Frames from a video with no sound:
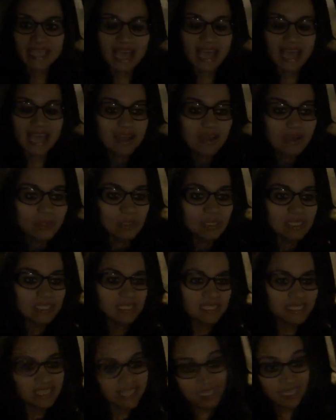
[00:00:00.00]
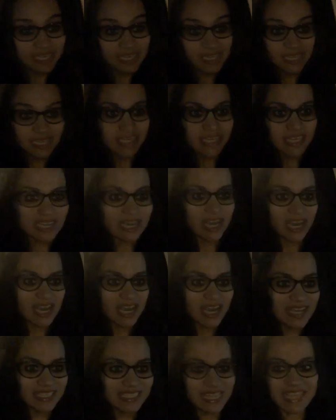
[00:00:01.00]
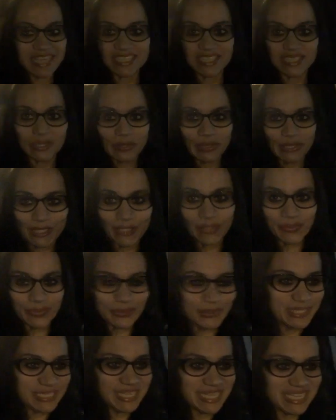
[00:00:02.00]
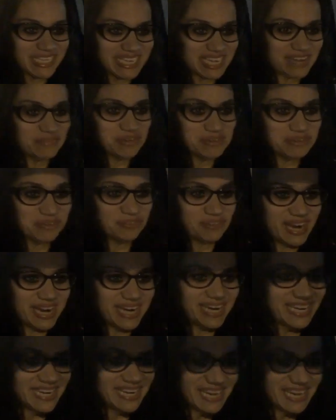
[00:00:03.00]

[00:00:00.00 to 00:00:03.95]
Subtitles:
house because that's their little routine. Every Friday